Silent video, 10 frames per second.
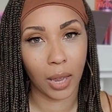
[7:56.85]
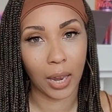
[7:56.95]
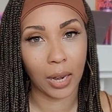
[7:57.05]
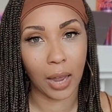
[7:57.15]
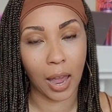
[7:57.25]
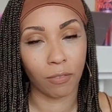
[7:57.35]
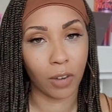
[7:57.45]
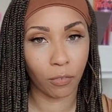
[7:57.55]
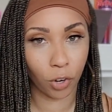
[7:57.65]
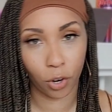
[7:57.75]
And I've
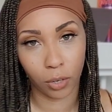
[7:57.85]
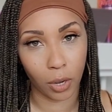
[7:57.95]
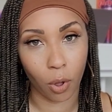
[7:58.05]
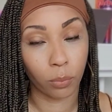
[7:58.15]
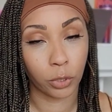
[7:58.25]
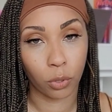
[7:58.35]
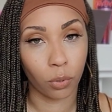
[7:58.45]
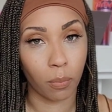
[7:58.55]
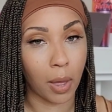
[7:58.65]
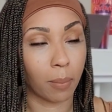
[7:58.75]
never heard a
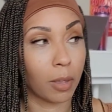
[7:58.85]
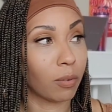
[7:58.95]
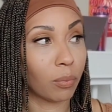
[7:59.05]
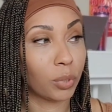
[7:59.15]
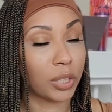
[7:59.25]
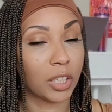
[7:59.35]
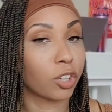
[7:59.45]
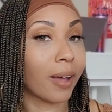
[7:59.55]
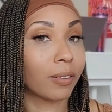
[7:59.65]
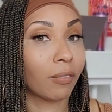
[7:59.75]
homeschool mom with a
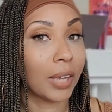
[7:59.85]
child of